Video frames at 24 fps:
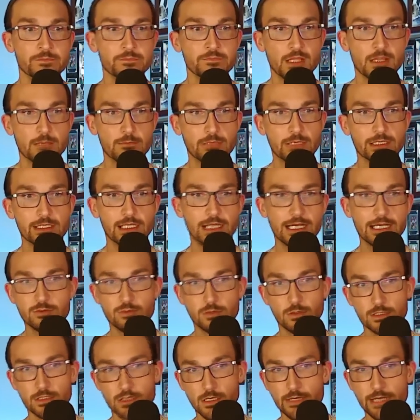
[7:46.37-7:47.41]
Bud Light
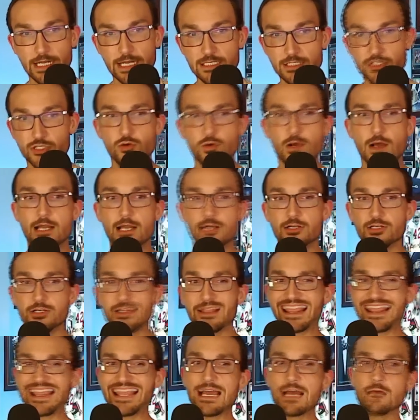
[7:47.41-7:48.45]
will donate
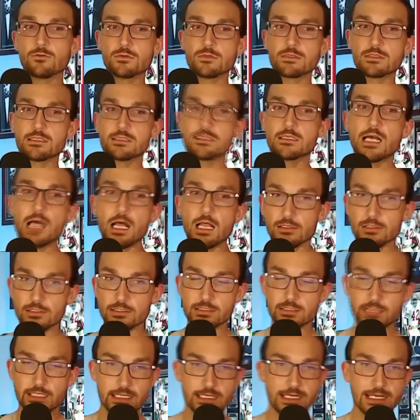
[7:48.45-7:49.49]

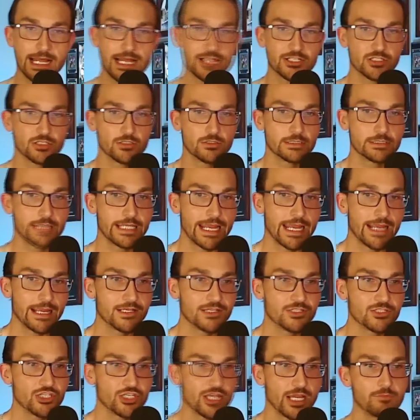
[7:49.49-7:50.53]
$200,000 to the National
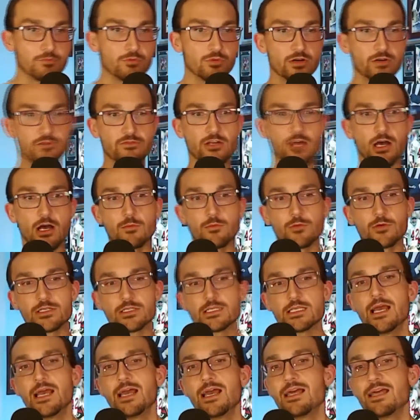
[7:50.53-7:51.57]
Gay Chamber of
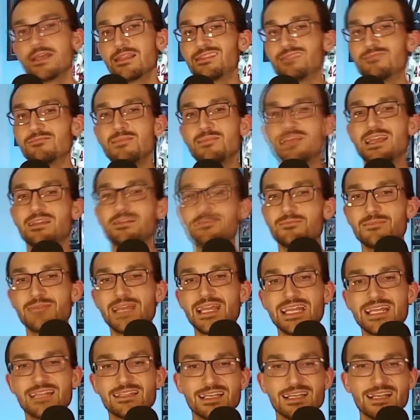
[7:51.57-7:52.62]
Commerce.
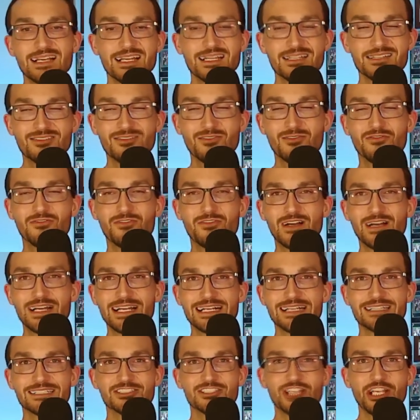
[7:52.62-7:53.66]
Man, they got their own
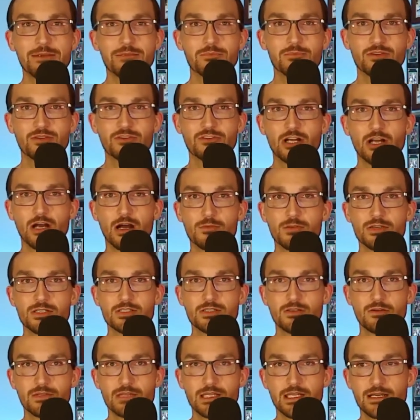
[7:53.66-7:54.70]
fucking Chamber of Commerce
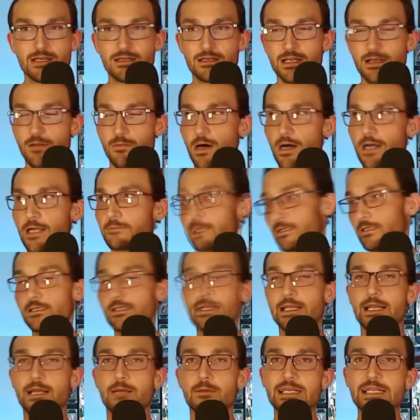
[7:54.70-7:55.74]
over there. Come on.
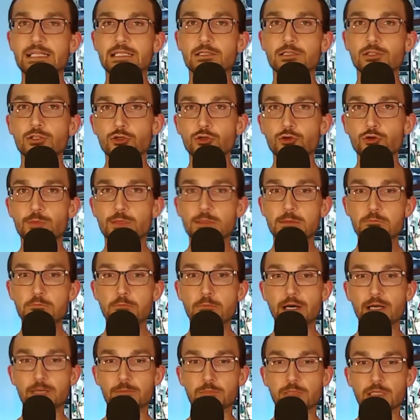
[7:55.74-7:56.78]
Like, how many lube and
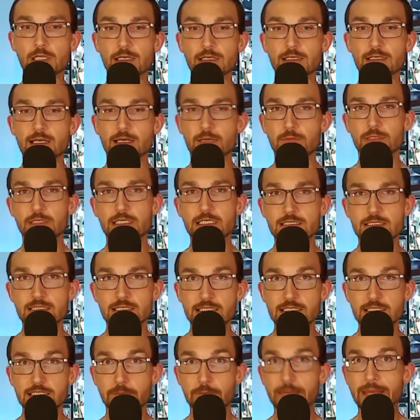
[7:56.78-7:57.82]
butt plug companies
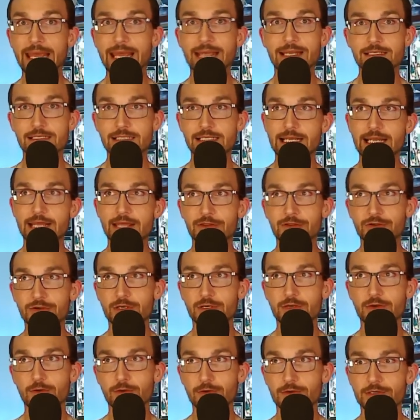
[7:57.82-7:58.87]
need to band together
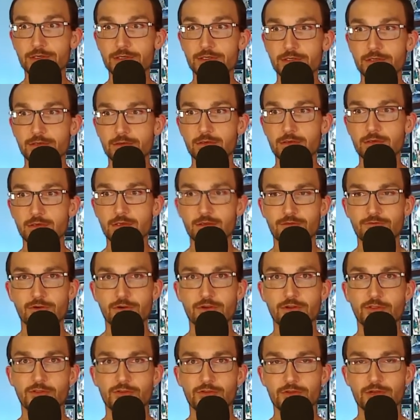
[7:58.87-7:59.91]
in order to
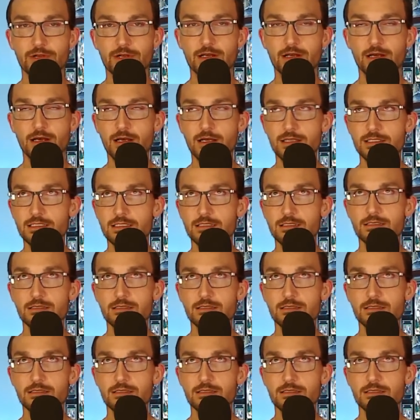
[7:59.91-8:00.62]
further their causes?